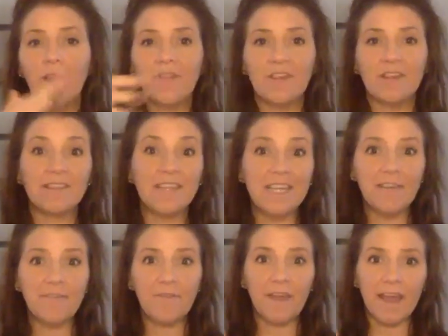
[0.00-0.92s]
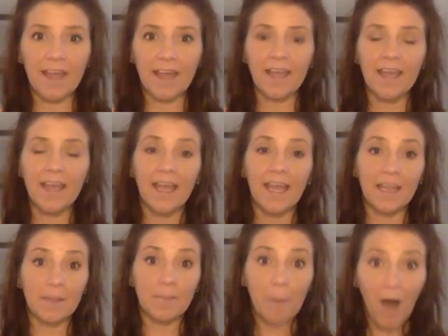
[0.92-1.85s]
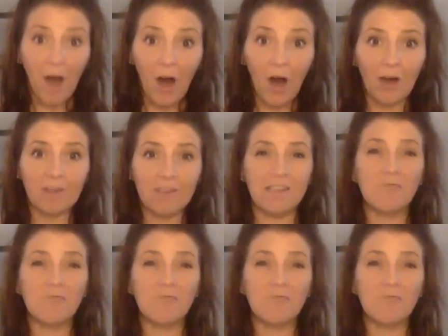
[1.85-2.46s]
this living in the past,